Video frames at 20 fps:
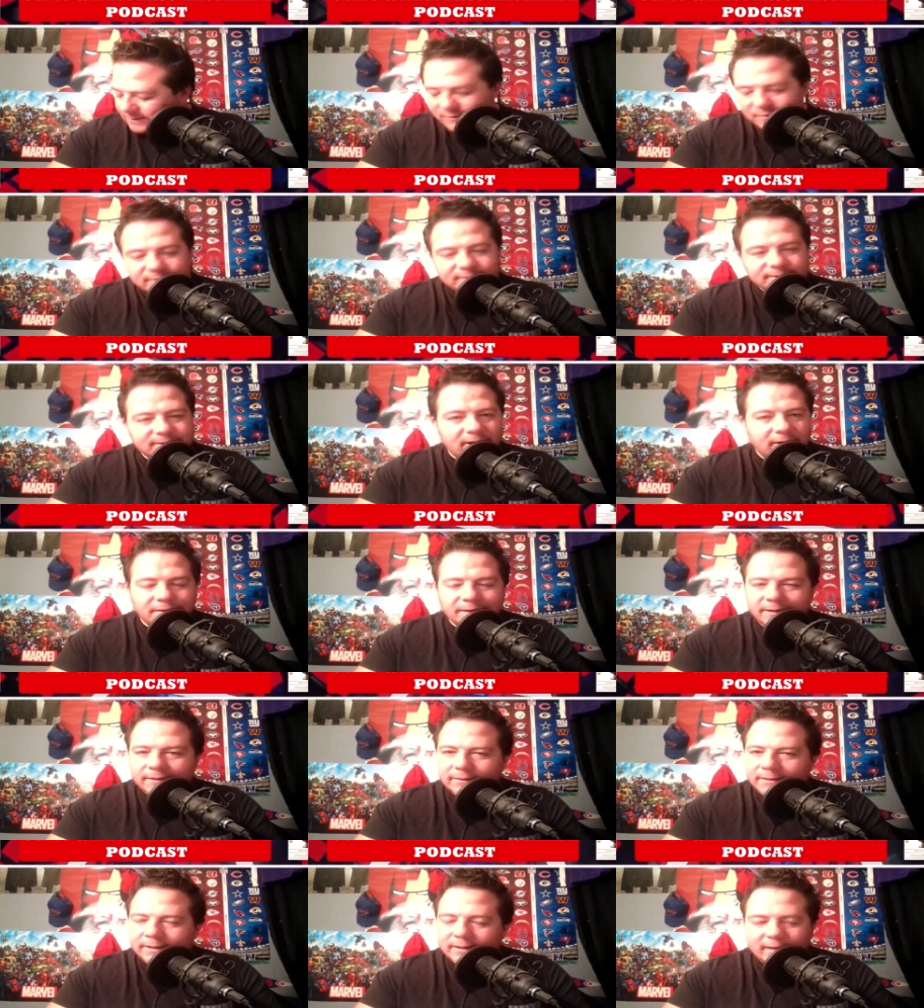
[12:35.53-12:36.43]
you saw
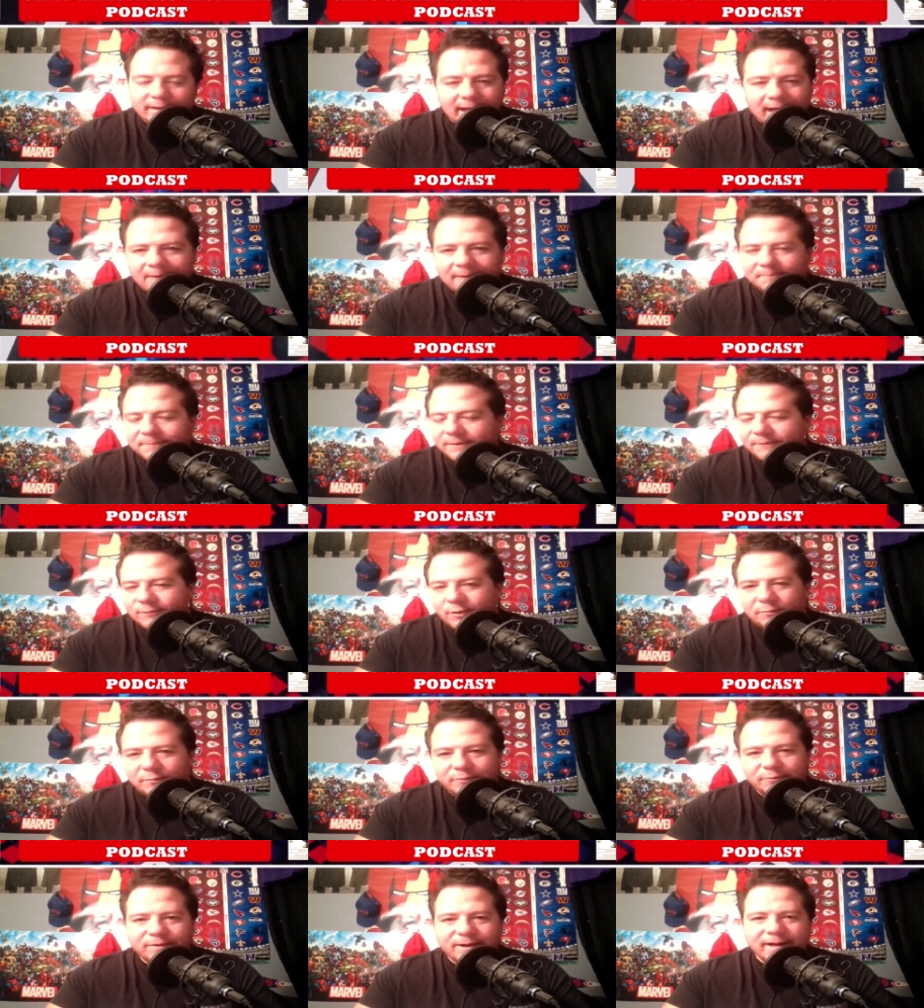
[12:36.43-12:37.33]
the yeet happen.
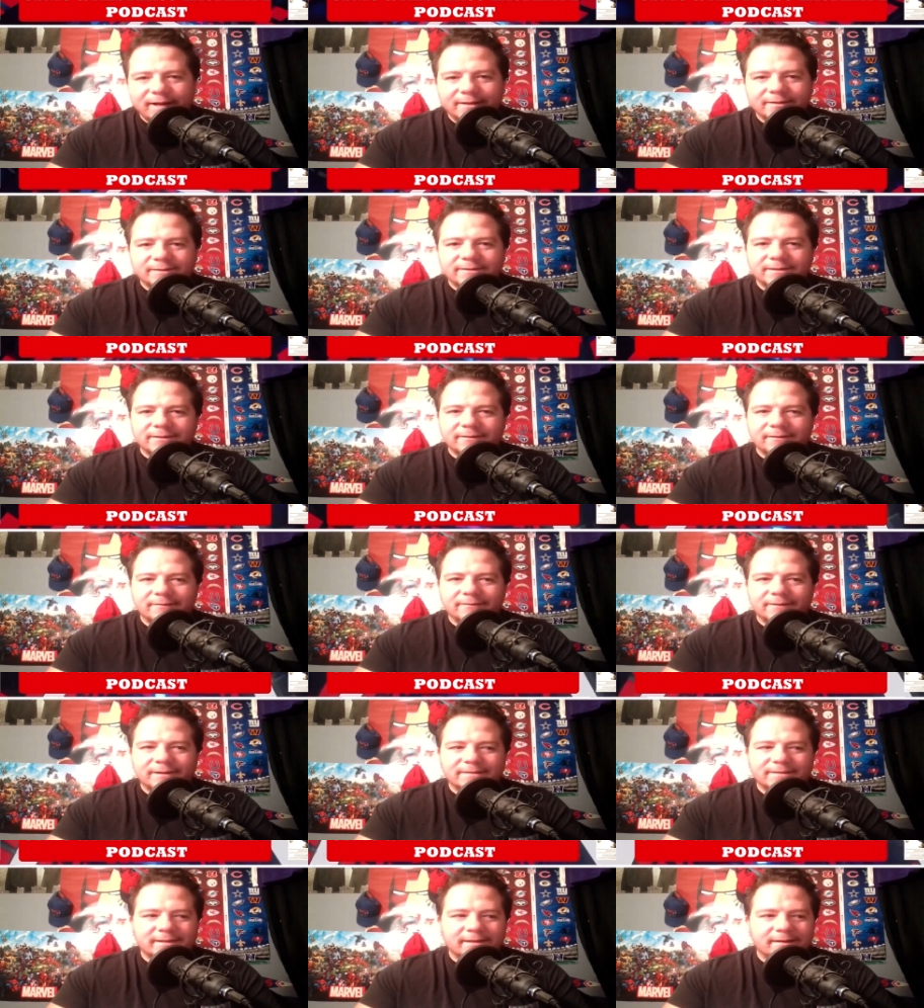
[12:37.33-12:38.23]
Roman Reigns, you know,
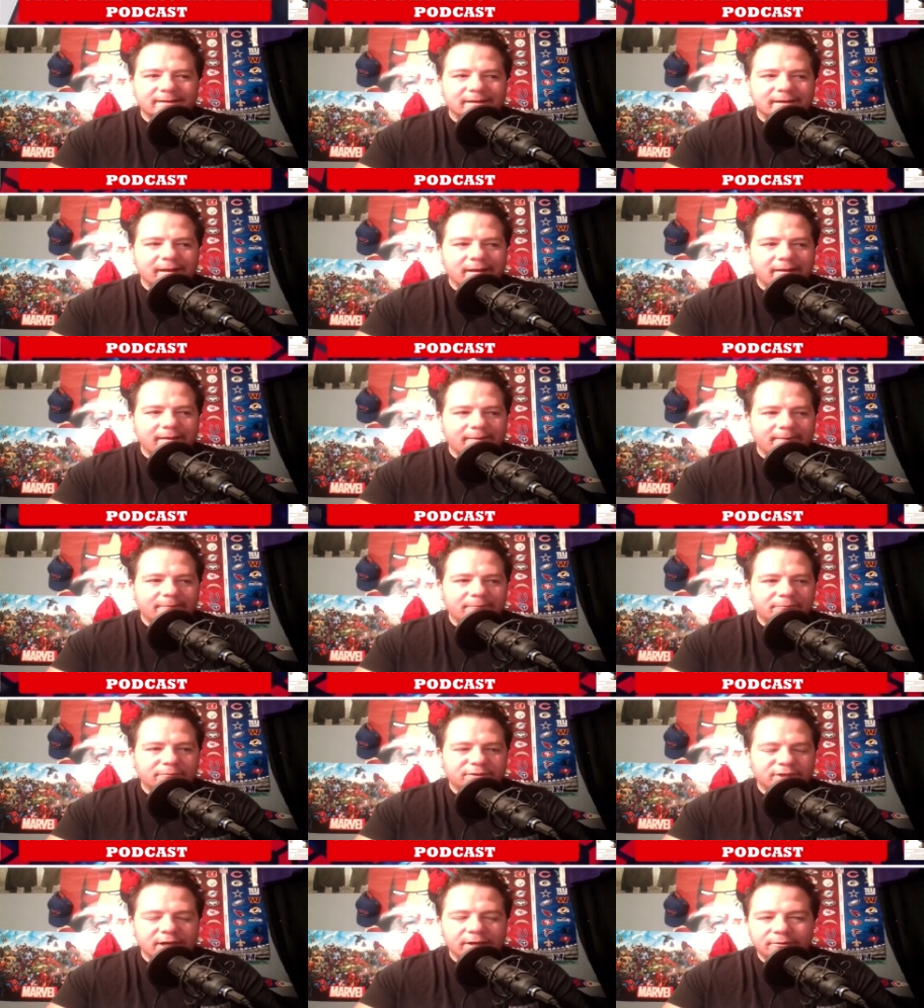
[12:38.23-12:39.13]
he said
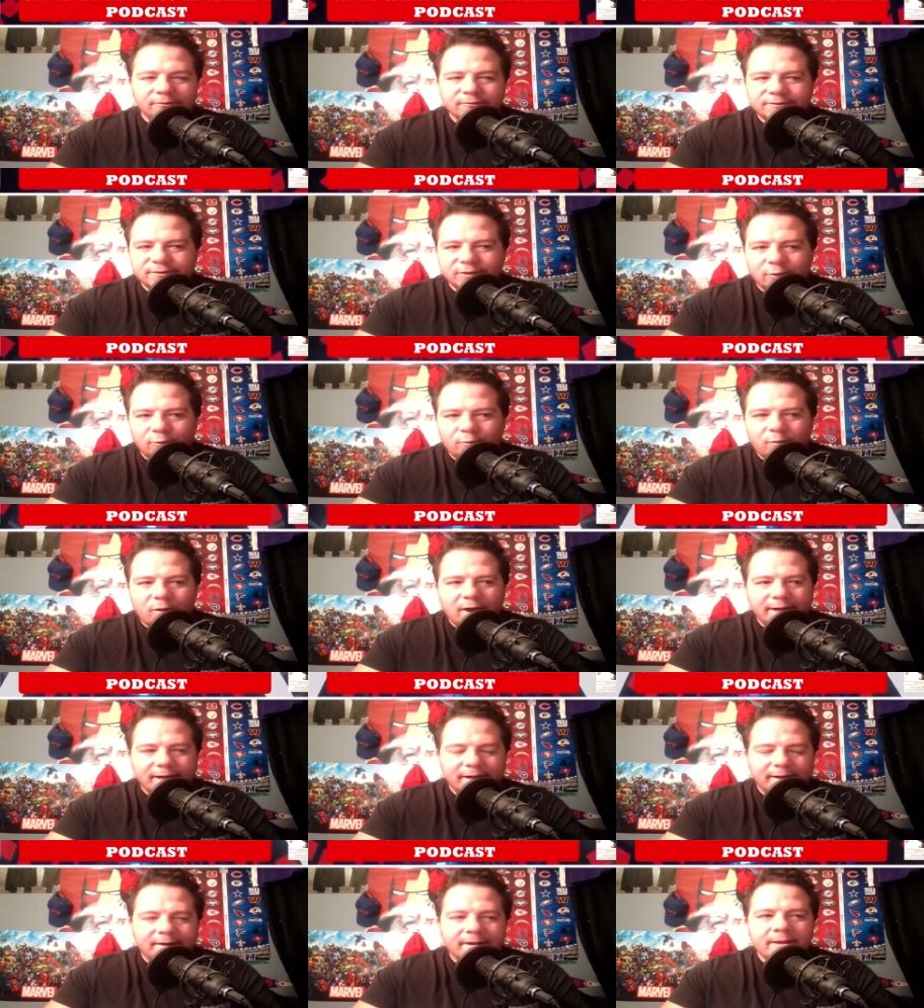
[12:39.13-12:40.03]
um, Jey Uso
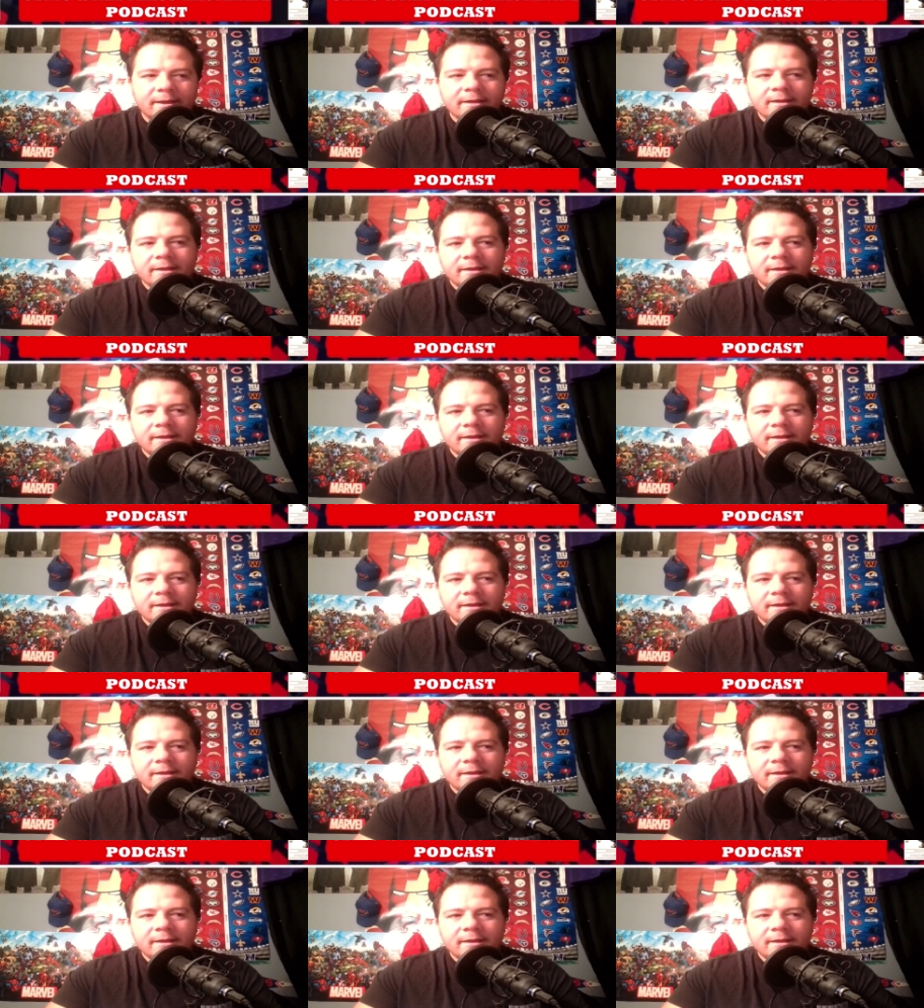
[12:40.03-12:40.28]
wanted,